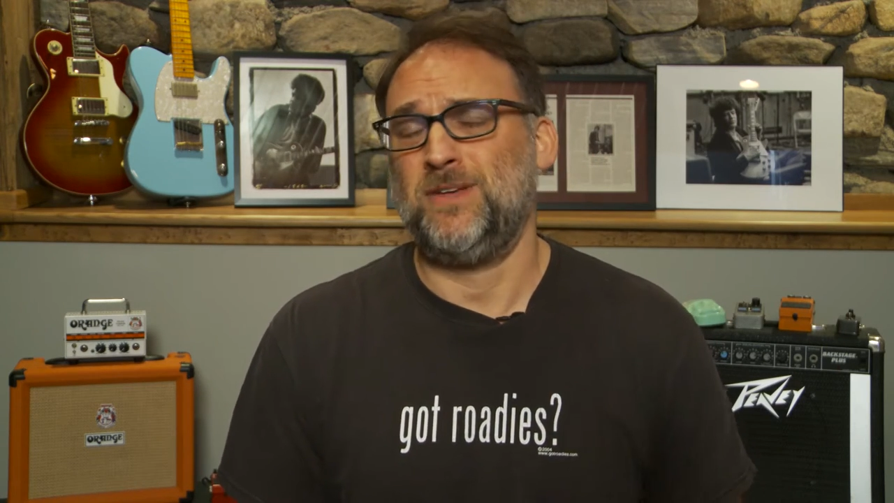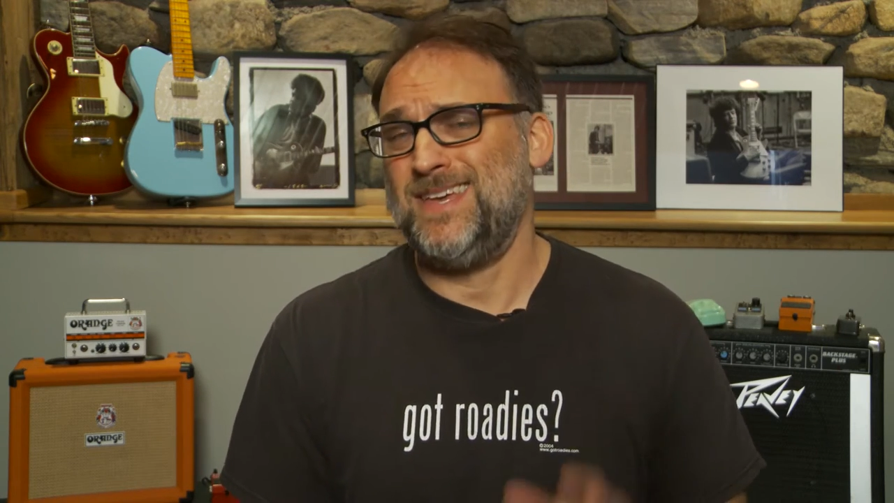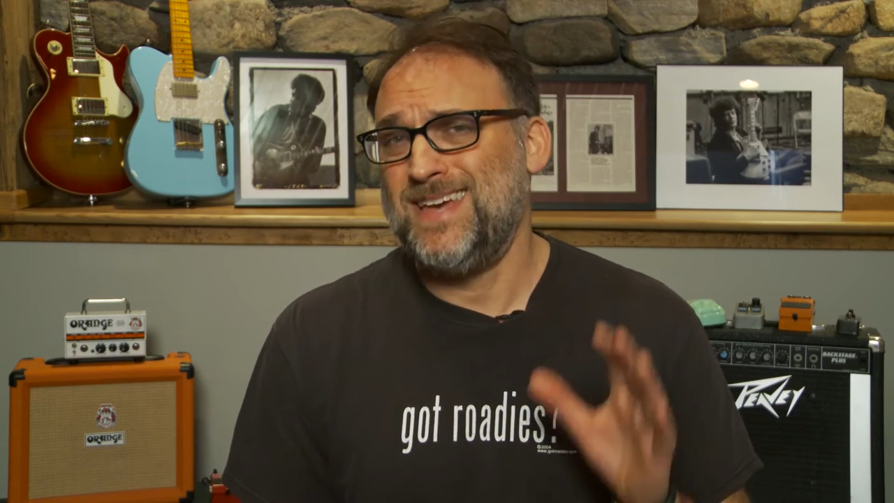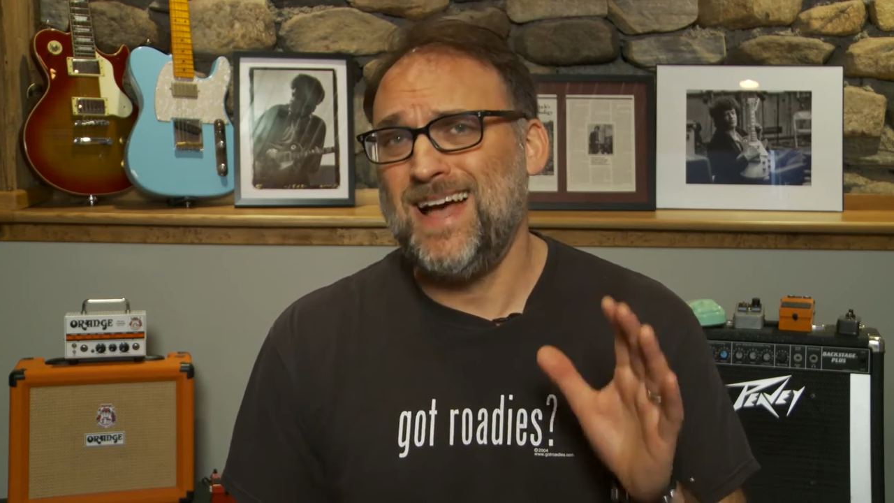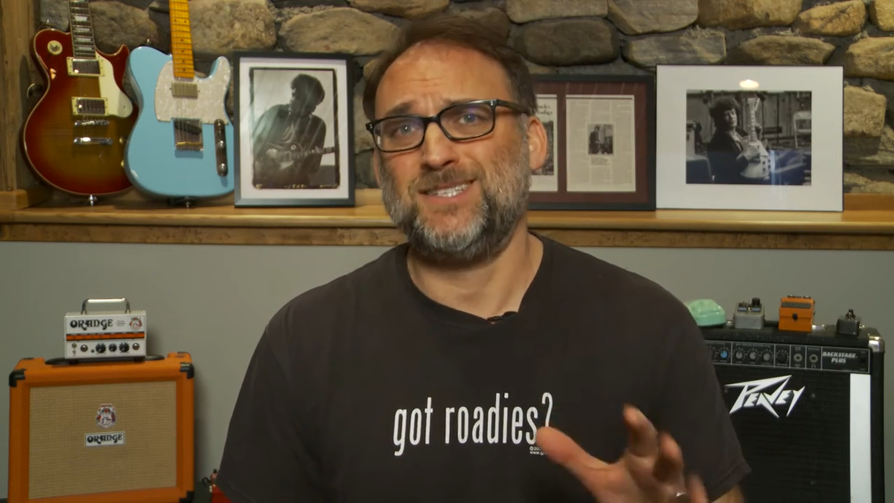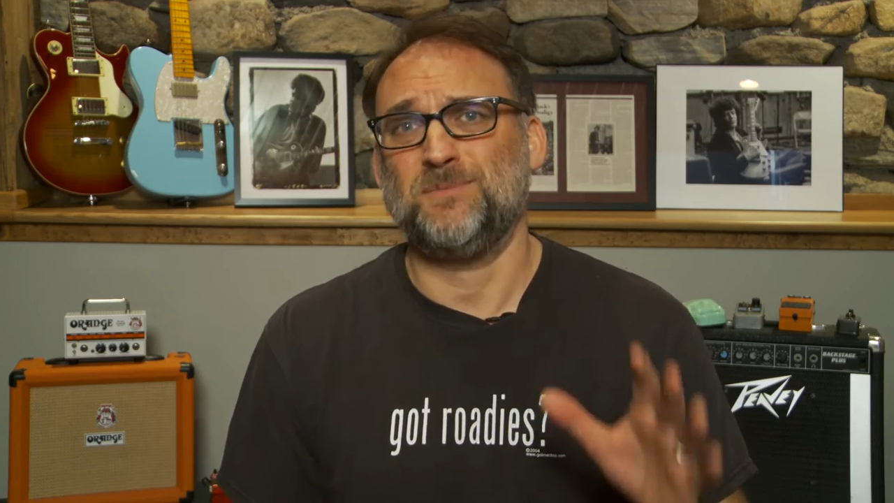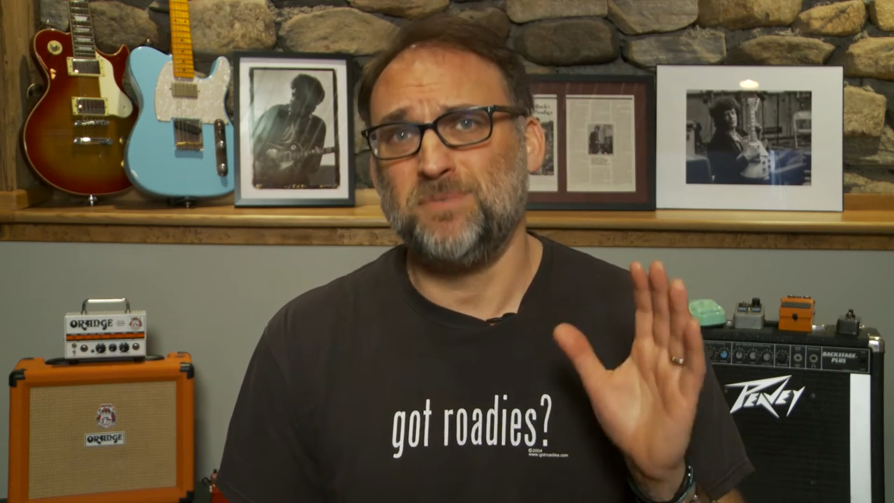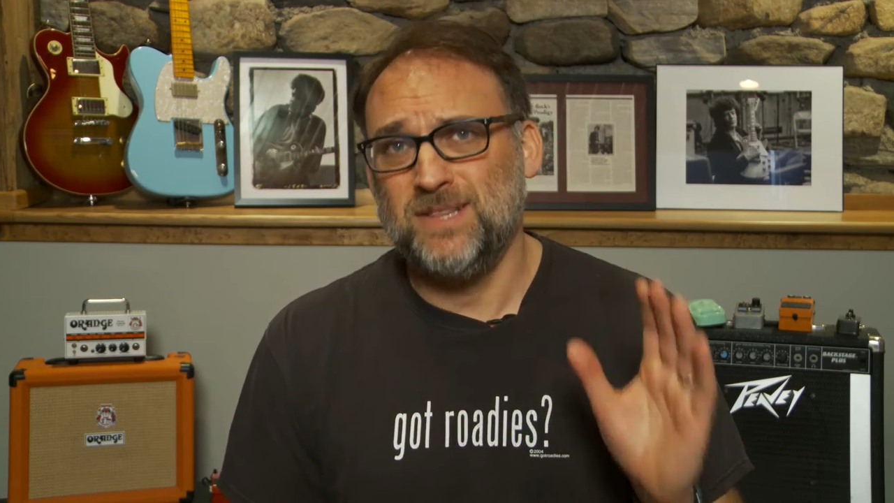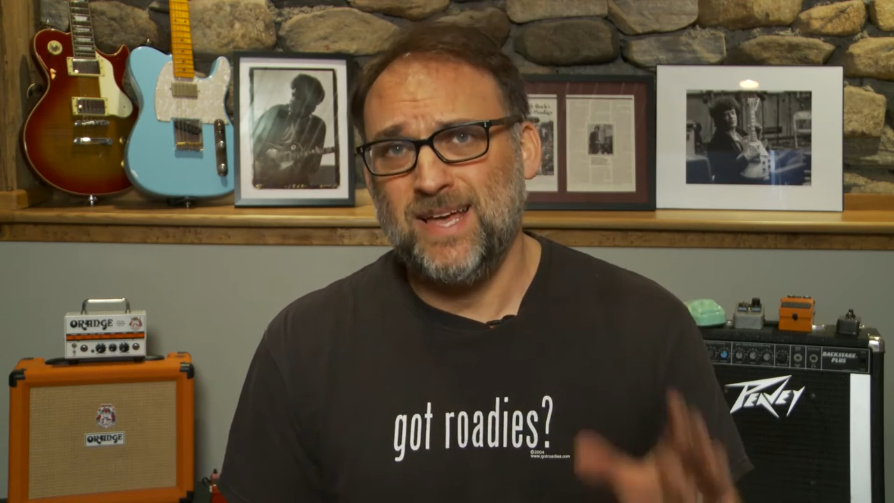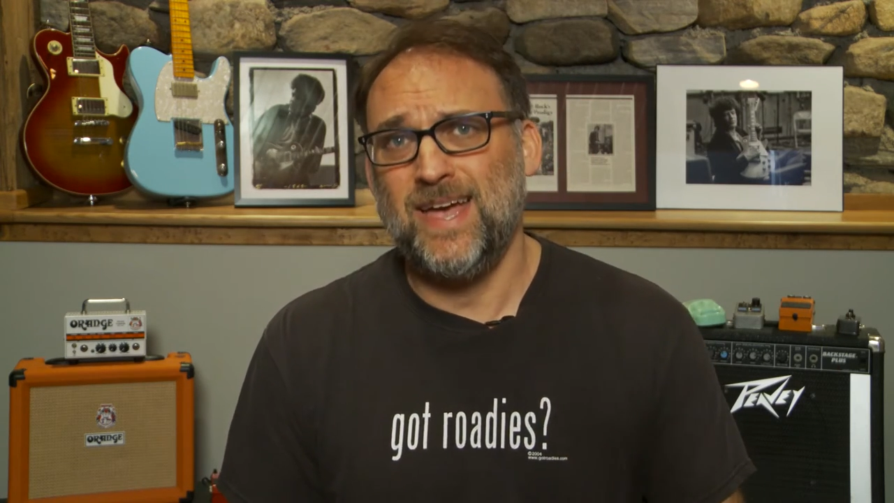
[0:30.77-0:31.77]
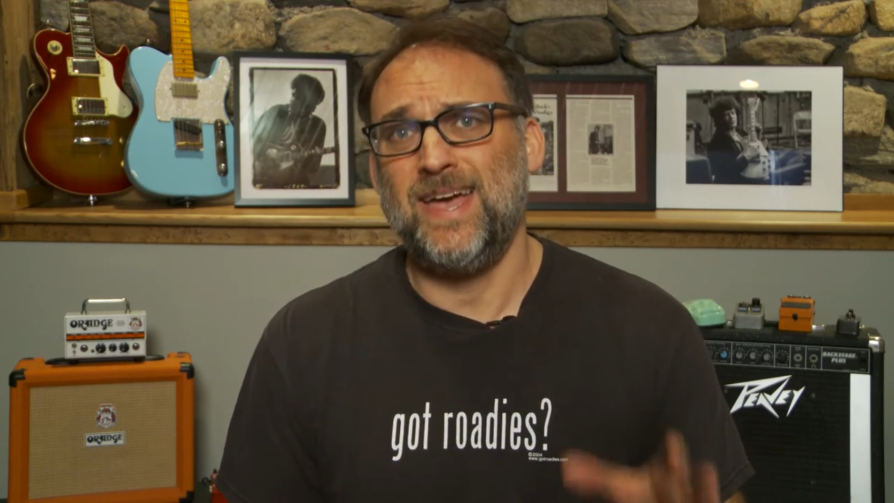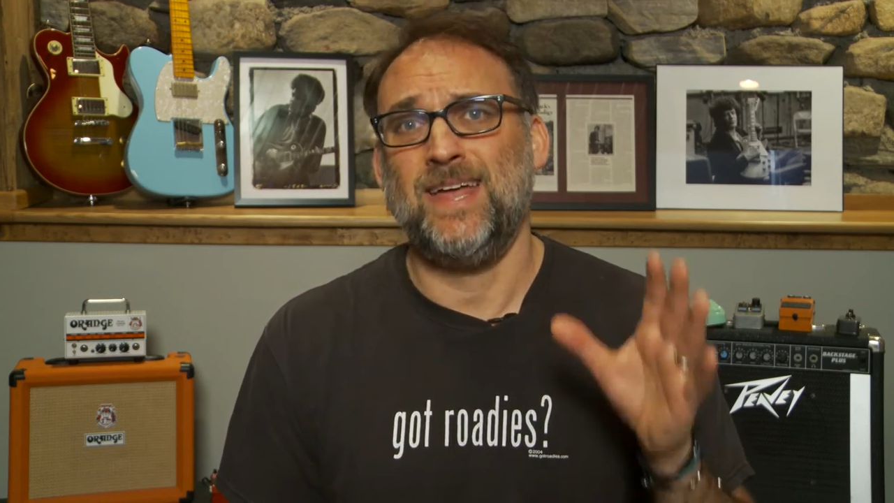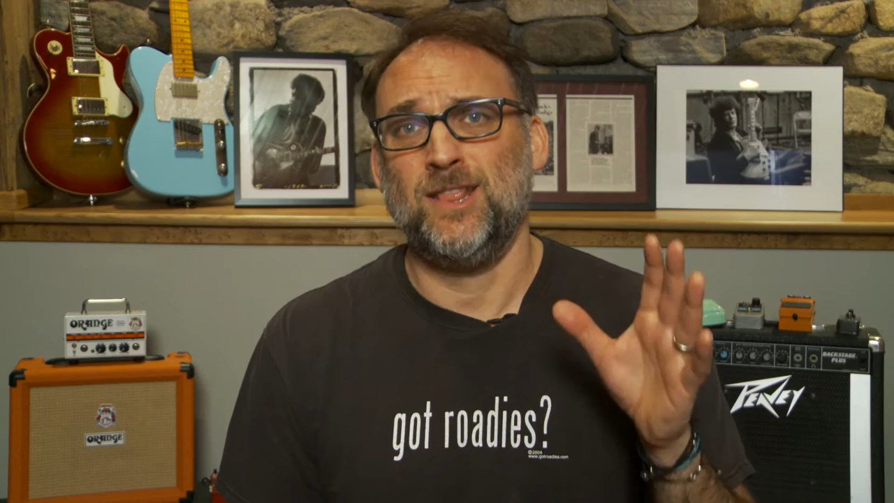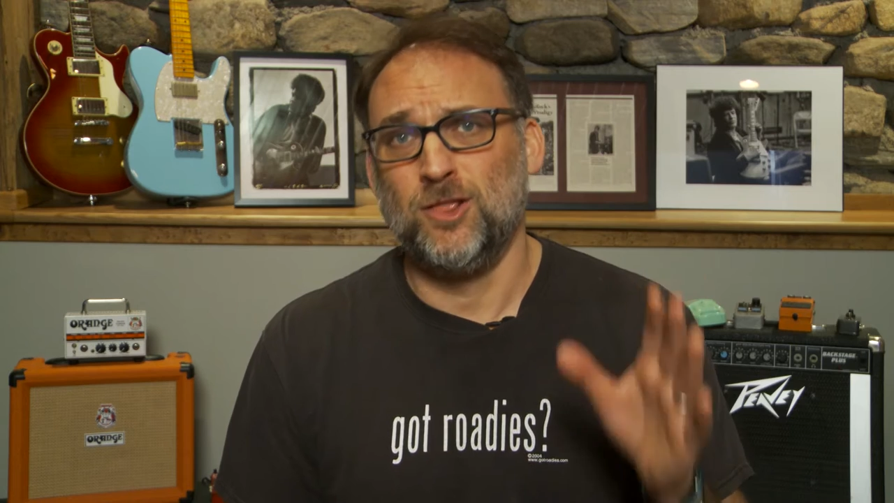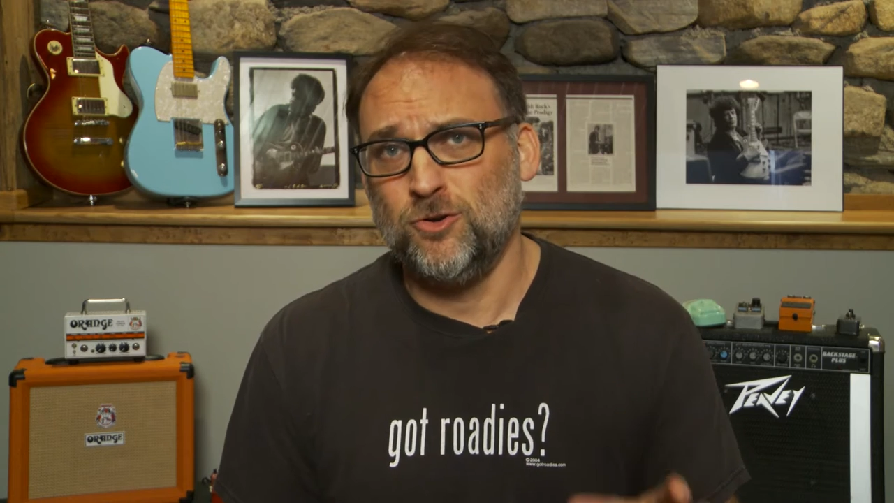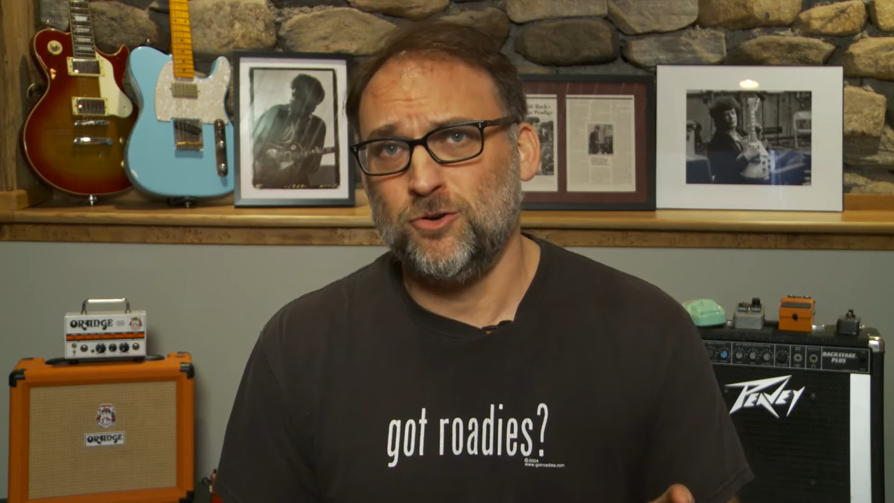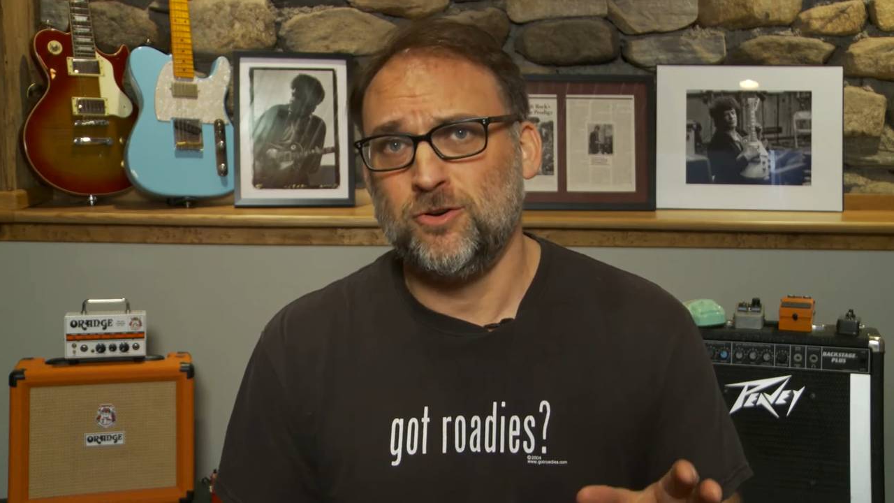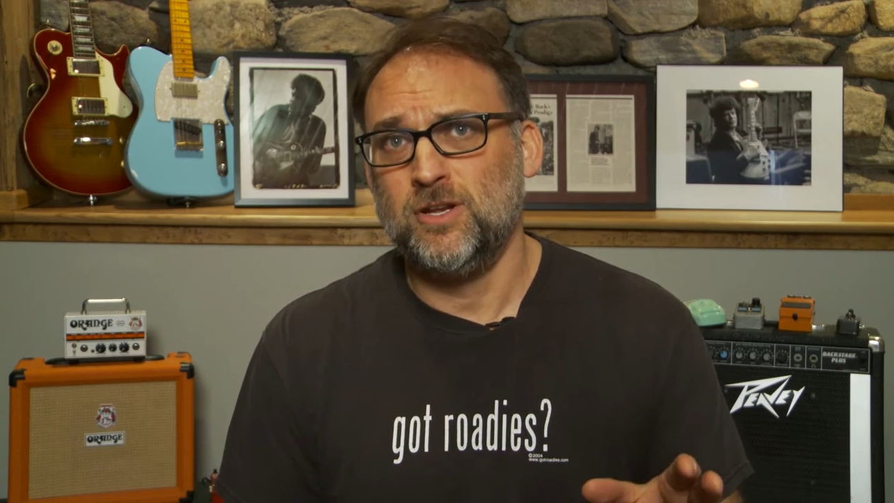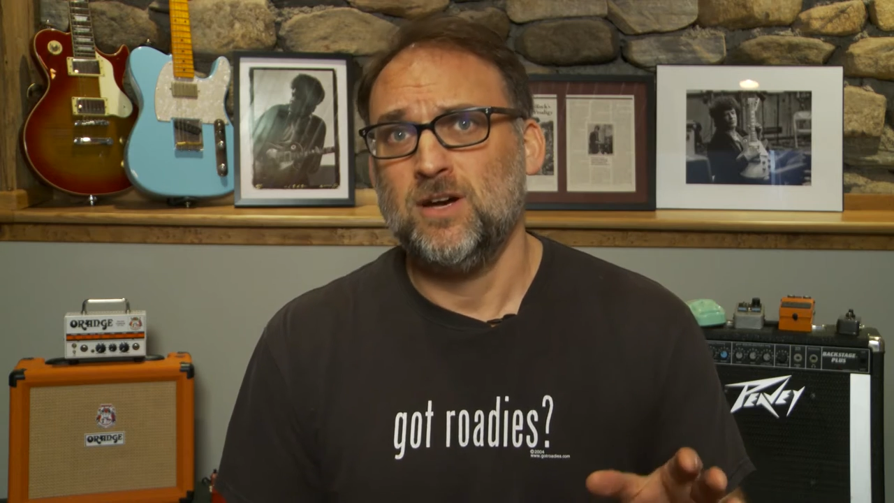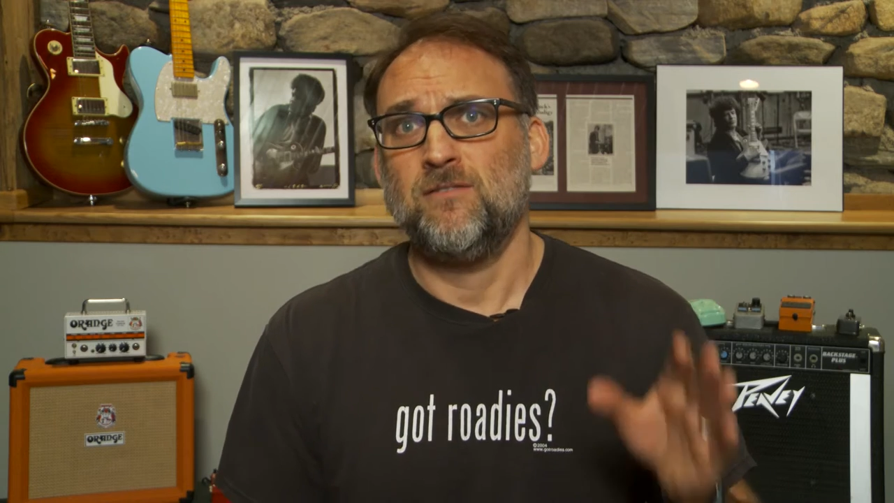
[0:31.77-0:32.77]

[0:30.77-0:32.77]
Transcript: He got to play and learn